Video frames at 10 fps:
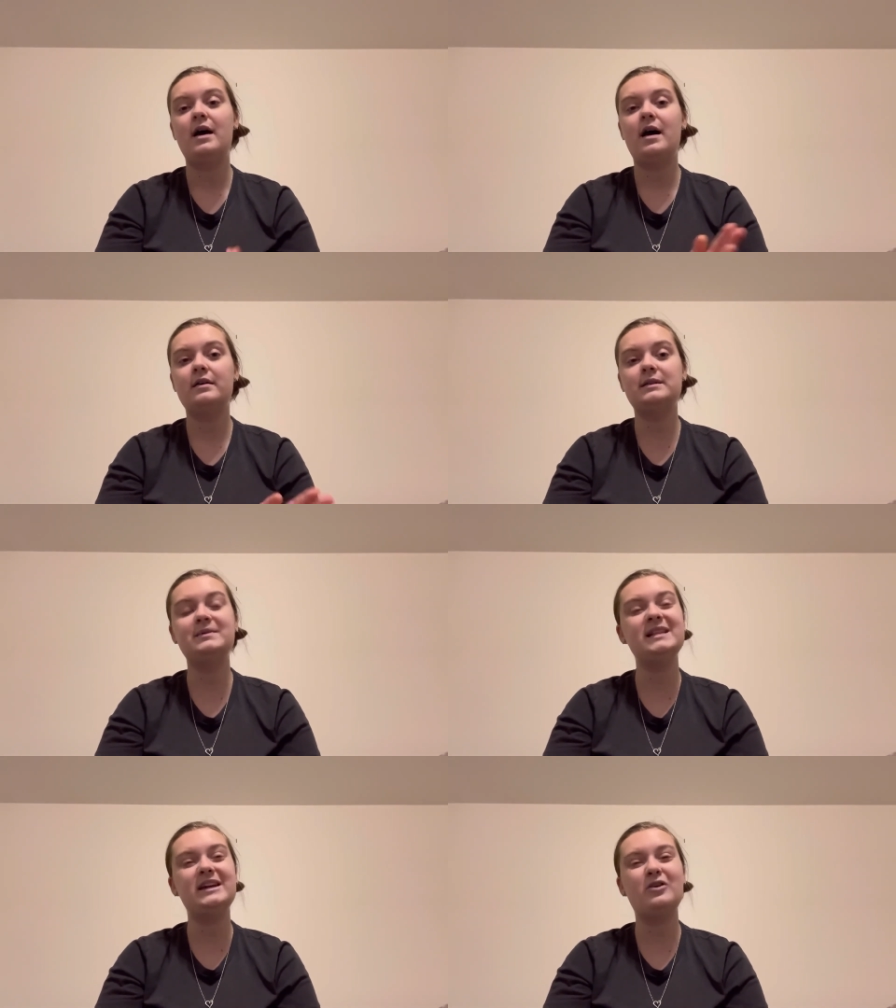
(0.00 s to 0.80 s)

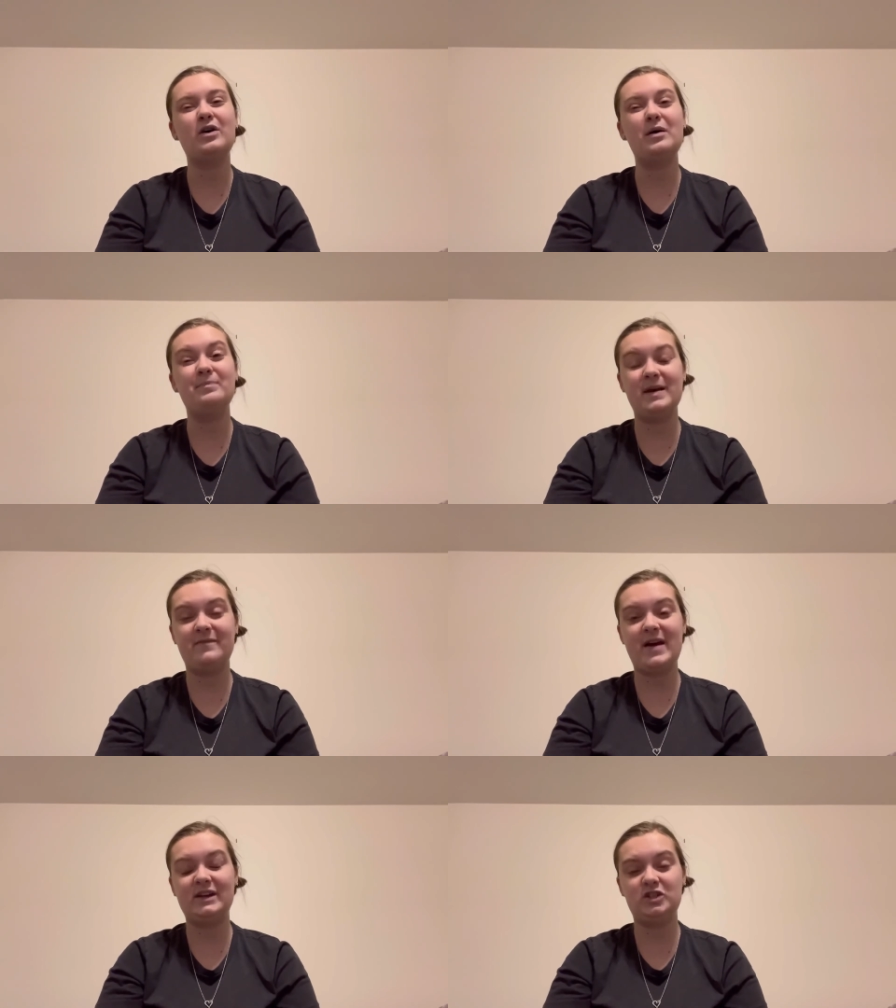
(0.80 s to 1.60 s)
something they call a big
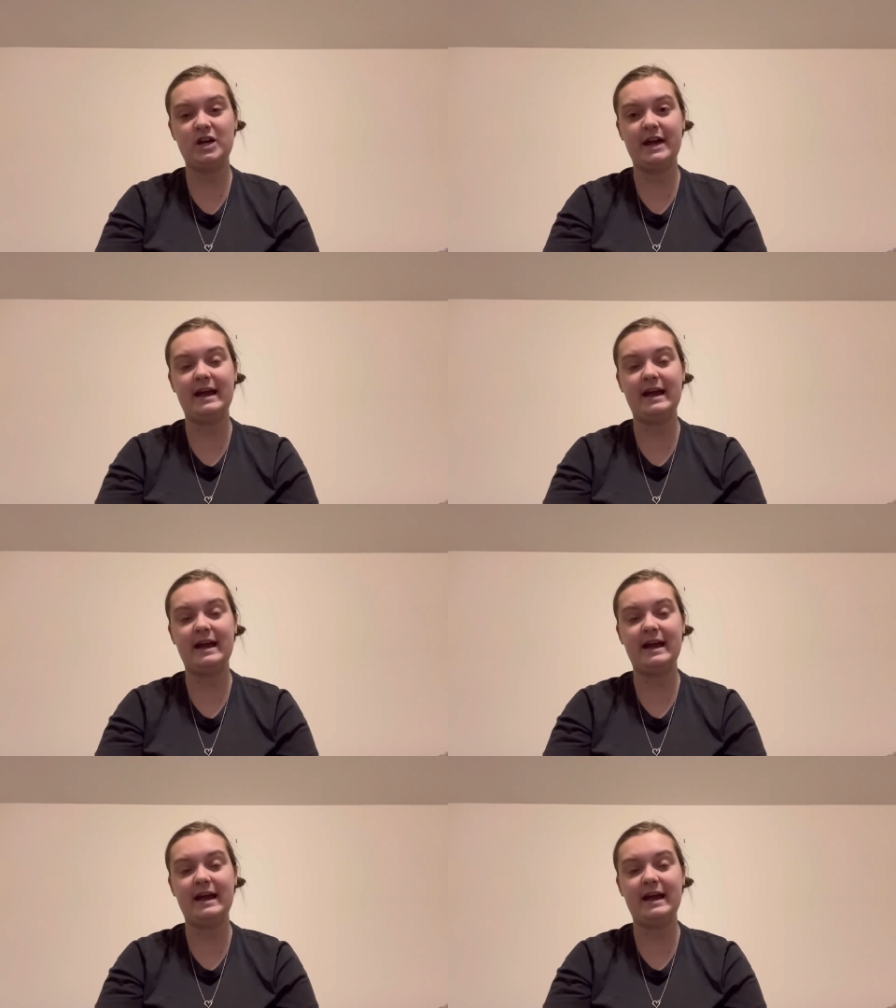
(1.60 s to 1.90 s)
fat check.